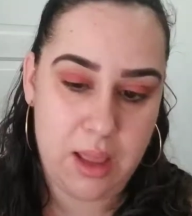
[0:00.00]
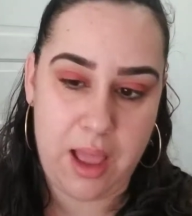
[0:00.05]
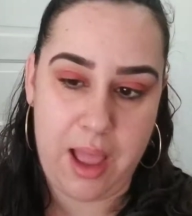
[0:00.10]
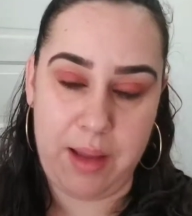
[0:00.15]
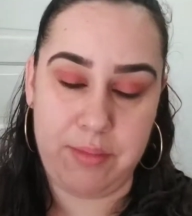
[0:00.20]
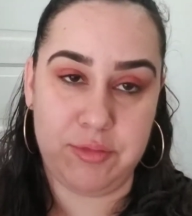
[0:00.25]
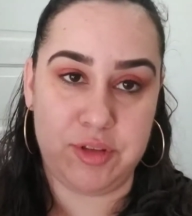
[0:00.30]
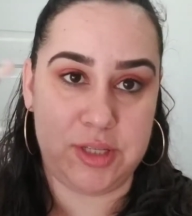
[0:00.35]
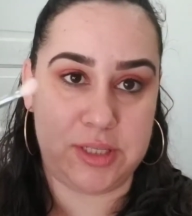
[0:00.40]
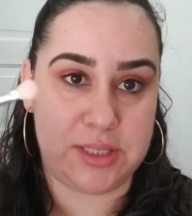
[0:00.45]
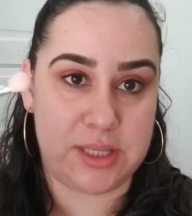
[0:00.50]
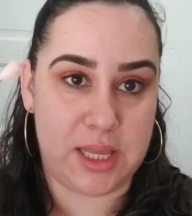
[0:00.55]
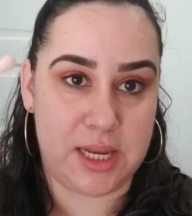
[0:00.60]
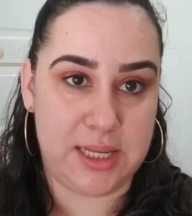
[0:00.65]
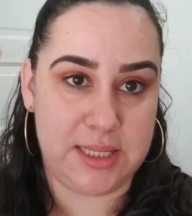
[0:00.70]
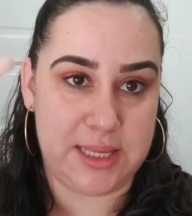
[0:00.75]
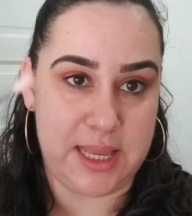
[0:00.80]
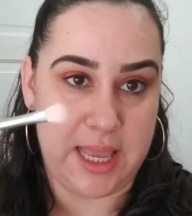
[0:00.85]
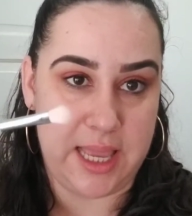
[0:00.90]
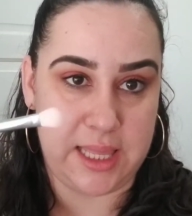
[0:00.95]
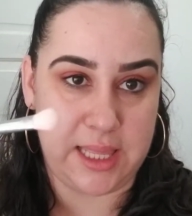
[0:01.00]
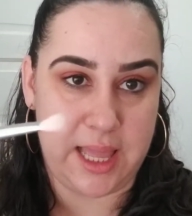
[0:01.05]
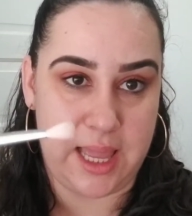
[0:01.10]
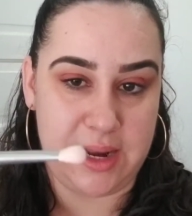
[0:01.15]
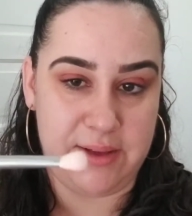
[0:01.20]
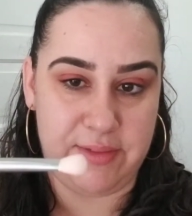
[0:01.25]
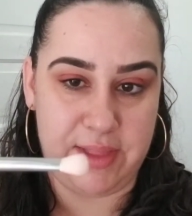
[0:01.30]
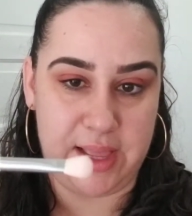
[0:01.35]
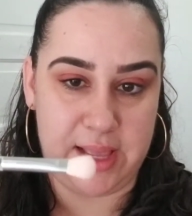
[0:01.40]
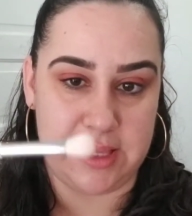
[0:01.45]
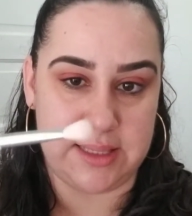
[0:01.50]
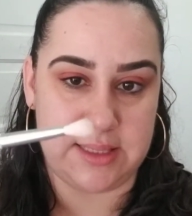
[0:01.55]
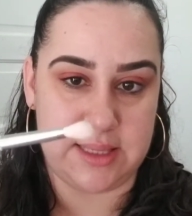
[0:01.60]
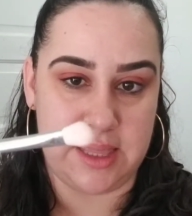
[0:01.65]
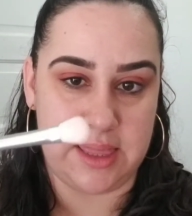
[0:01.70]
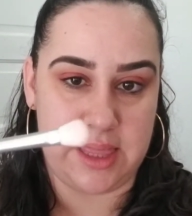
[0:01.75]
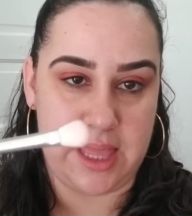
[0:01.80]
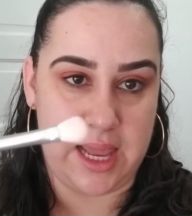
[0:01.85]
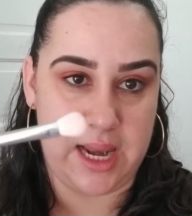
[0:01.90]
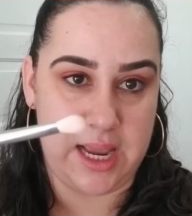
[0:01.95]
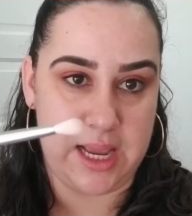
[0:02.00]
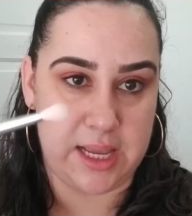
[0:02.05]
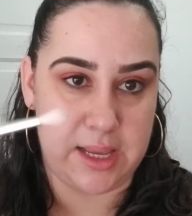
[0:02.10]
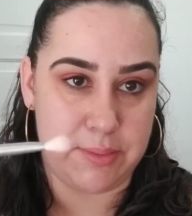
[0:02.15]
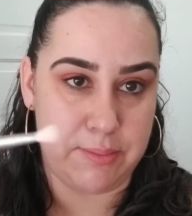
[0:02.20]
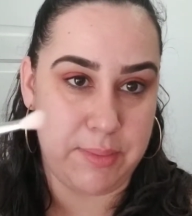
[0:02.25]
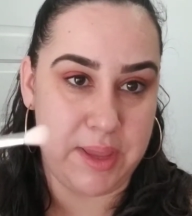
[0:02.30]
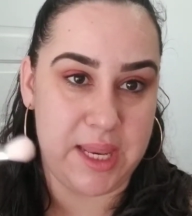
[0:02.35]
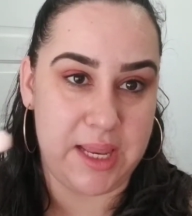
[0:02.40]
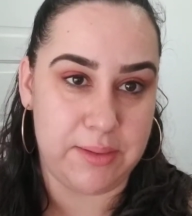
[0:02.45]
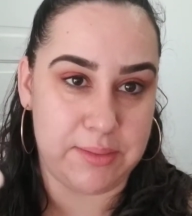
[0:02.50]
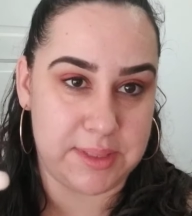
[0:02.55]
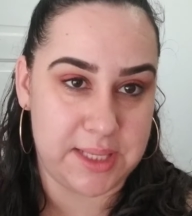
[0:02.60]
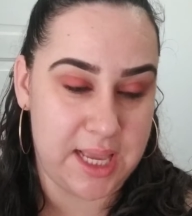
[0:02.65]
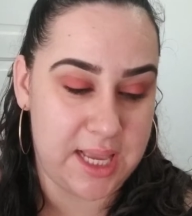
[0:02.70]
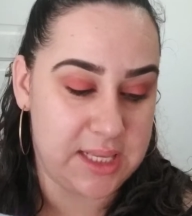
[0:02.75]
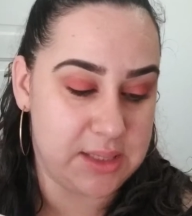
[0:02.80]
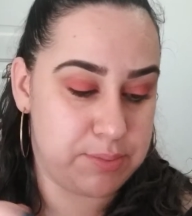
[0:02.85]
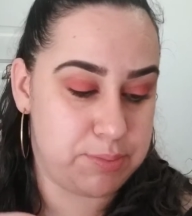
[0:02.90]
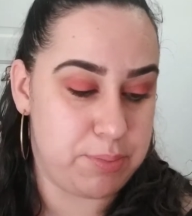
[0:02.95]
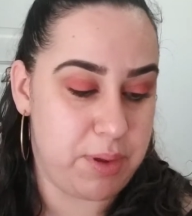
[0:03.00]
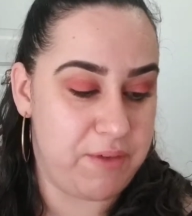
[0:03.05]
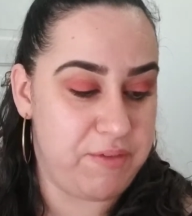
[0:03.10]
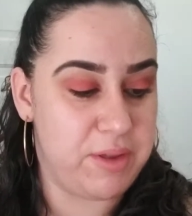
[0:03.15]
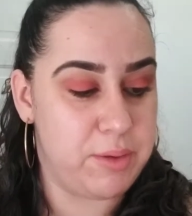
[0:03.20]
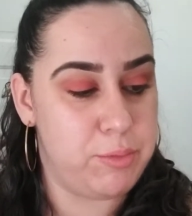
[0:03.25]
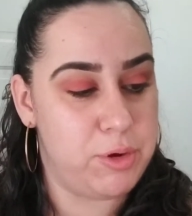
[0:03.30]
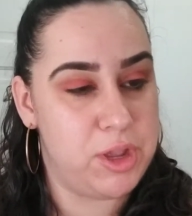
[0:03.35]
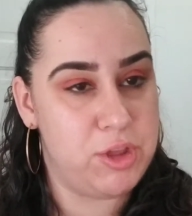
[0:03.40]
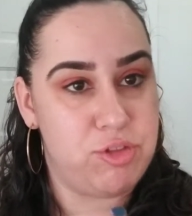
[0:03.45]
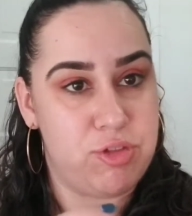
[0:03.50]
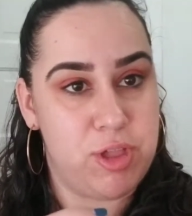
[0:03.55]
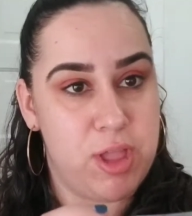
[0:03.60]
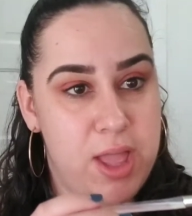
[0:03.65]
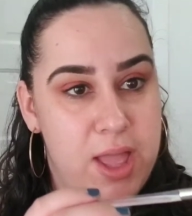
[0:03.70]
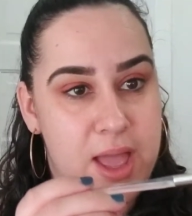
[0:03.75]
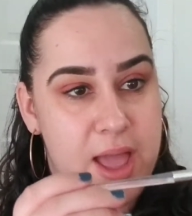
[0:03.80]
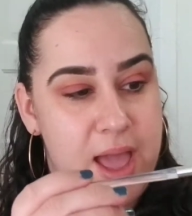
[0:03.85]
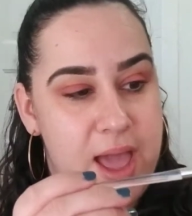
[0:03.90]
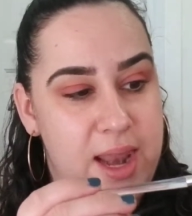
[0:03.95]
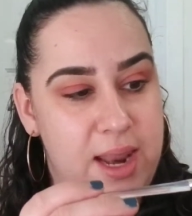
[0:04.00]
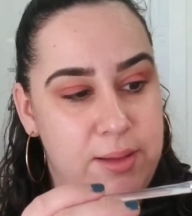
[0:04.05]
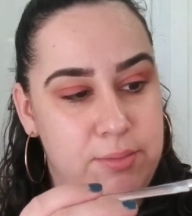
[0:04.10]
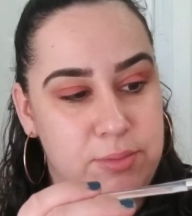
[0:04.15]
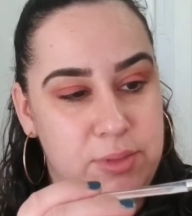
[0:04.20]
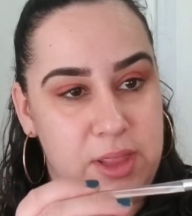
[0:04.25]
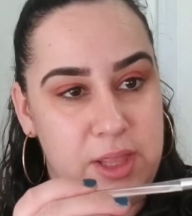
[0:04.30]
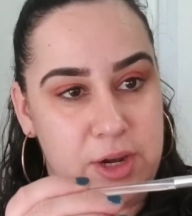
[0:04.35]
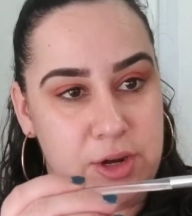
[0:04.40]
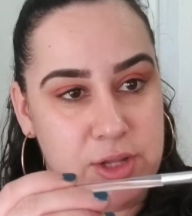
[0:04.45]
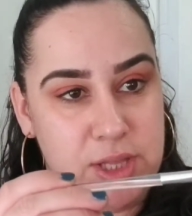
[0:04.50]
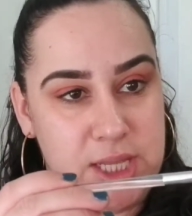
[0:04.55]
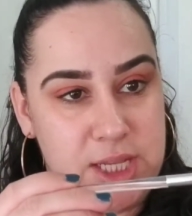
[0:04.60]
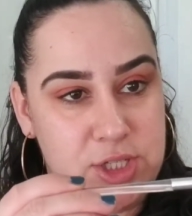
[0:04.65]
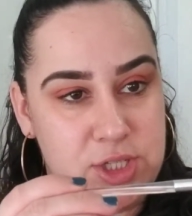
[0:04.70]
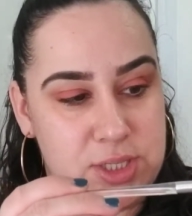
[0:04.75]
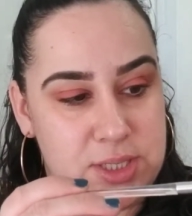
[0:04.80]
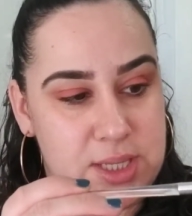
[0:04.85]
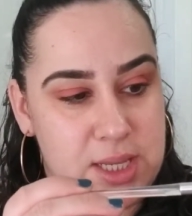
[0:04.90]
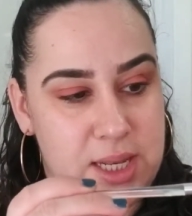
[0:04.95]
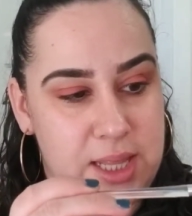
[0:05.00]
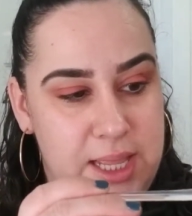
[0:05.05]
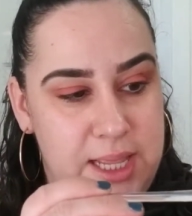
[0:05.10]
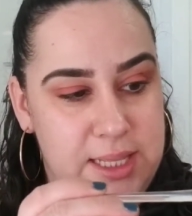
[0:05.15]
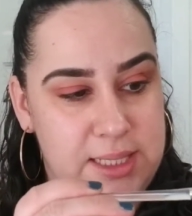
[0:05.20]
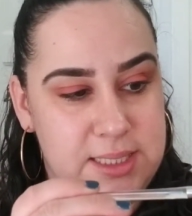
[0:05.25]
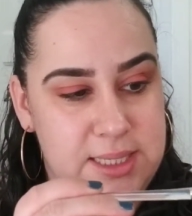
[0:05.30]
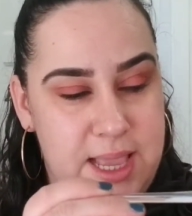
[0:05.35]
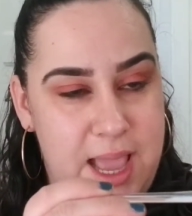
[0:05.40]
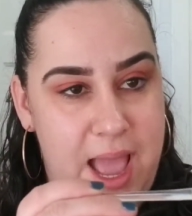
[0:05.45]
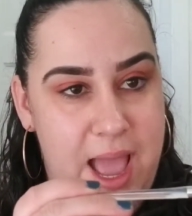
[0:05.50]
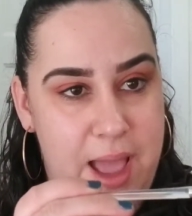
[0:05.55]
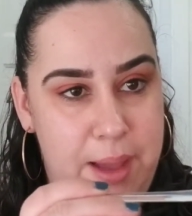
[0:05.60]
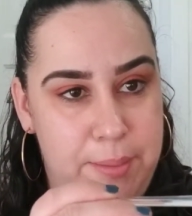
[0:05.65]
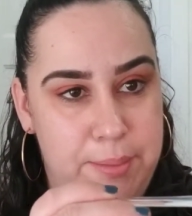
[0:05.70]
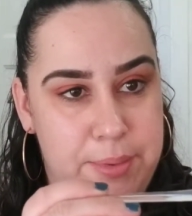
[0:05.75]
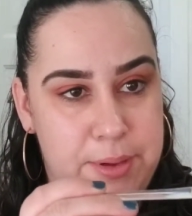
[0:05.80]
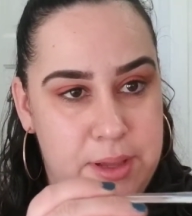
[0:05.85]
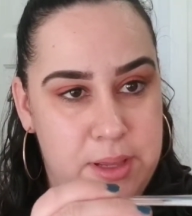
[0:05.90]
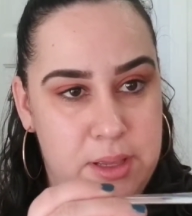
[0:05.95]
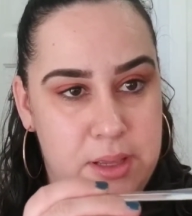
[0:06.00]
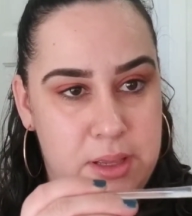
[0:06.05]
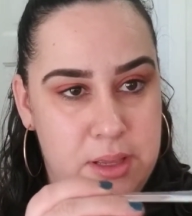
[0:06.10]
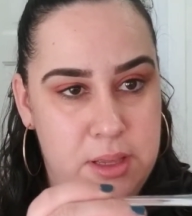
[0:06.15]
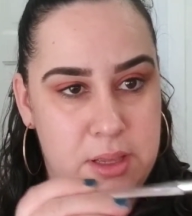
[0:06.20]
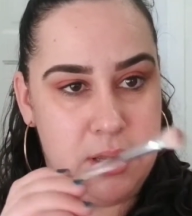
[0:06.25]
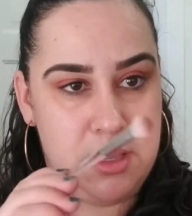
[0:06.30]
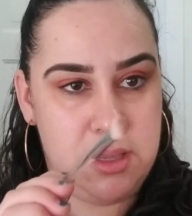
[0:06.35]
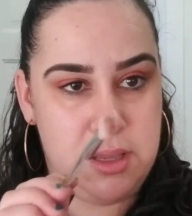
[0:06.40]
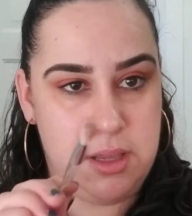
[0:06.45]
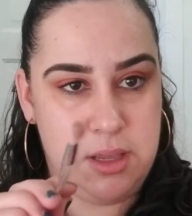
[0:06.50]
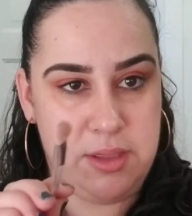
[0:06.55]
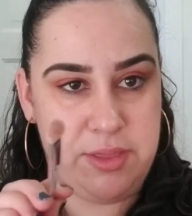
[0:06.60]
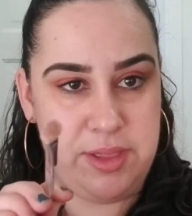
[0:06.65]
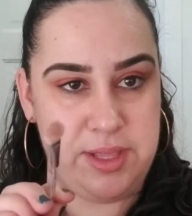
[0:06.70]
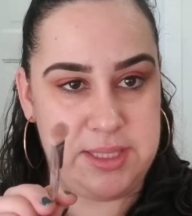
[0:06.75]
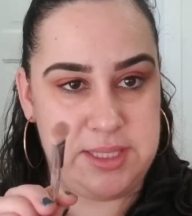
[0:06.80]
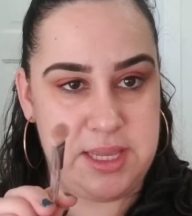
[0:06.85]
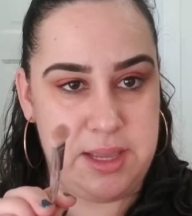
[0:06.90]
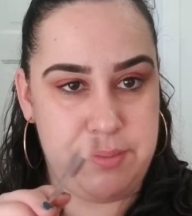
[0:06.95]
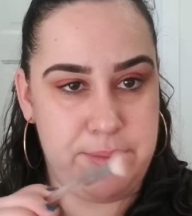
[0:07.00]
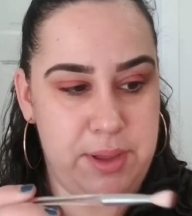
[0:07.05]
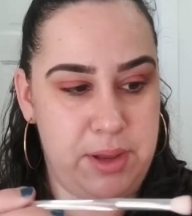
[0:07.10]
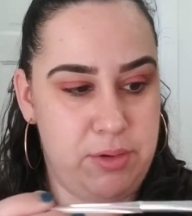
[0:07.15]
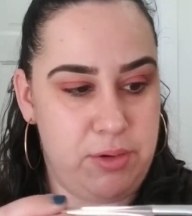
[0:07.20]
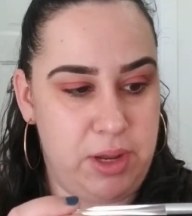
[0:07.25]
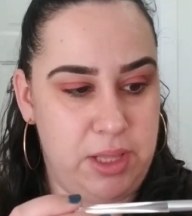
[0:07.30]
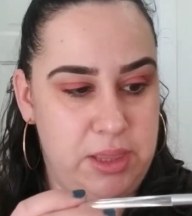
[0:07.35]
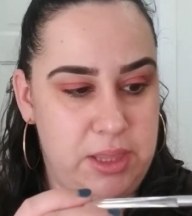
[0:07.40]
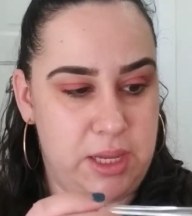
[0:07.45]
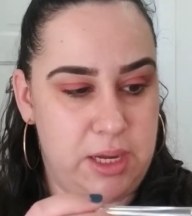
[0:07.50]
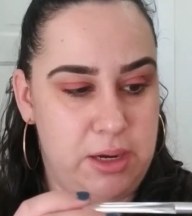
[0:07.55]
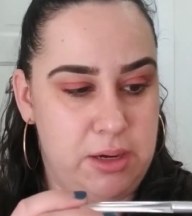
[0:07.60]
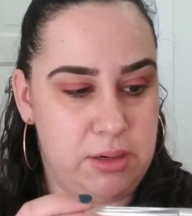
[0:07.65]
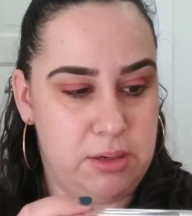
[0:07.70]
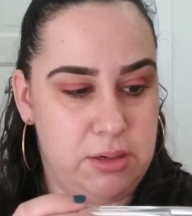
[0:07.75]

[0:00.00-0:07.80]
I'm just gonna take kind of like a synthetic medium-sized buffing brush, and I'm literally just gonna like tap the tip in right there.